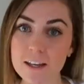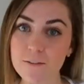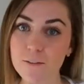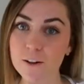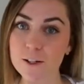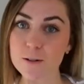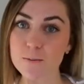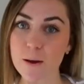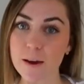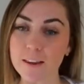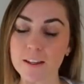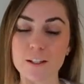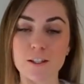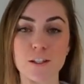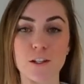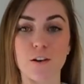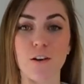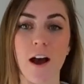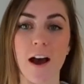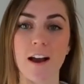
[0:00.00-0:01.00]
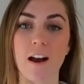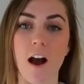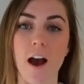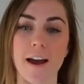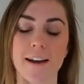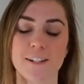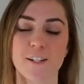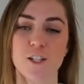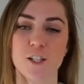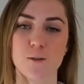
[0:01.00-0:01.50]
the first bathing suit I
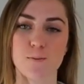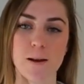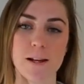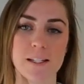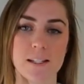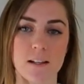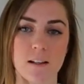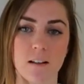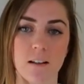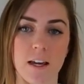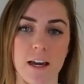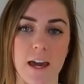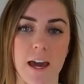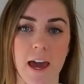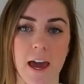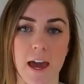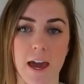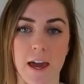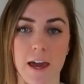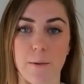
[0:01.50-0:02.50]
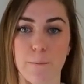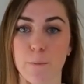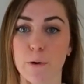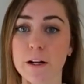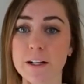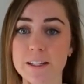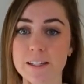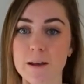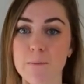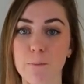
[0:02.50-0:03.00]
got. It's just basically a
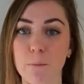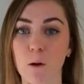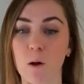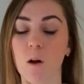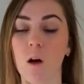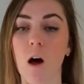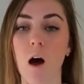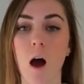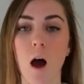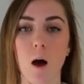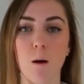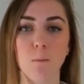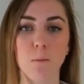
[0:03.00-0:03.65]
pretty simple